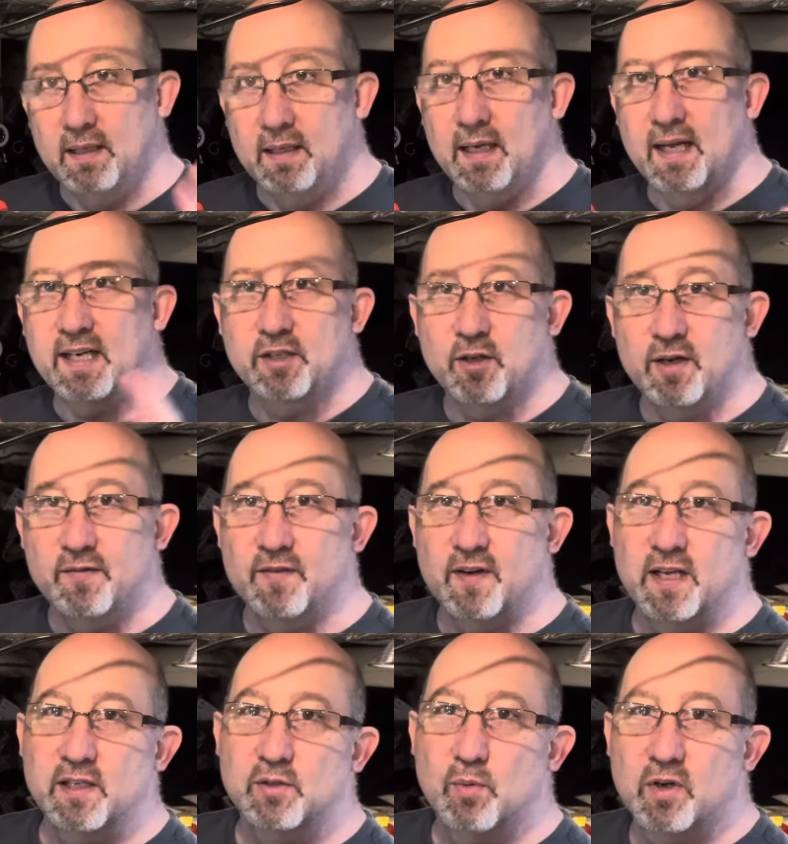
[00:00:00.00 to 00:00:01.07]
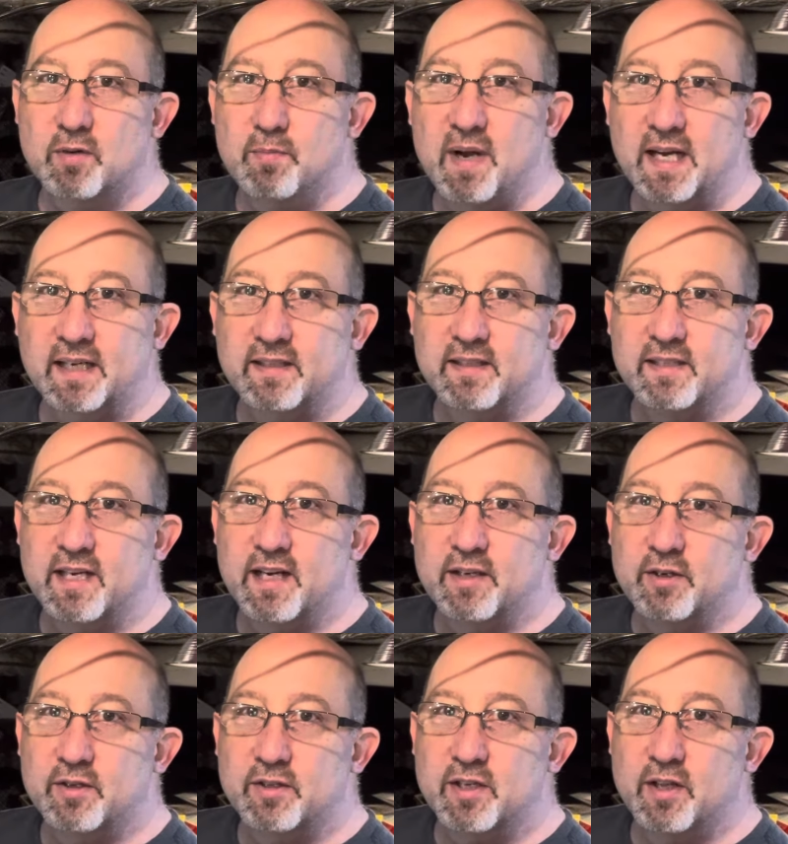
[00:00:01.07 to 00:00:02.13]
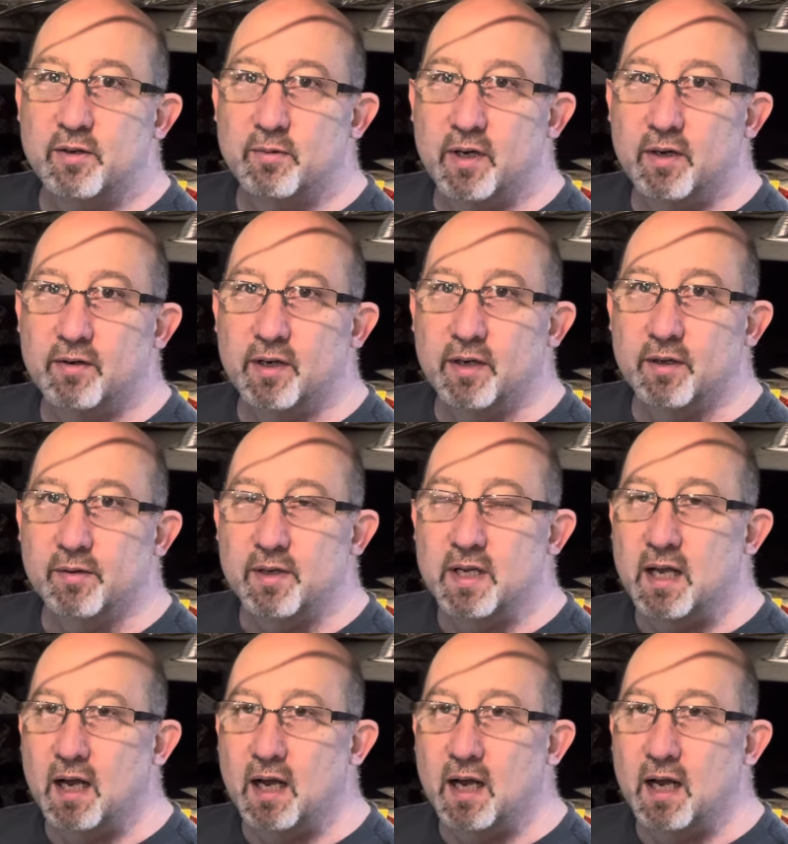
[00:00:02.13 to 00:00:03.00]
Howdy train fans, welcome back to the Chattanooga Southern Railroad.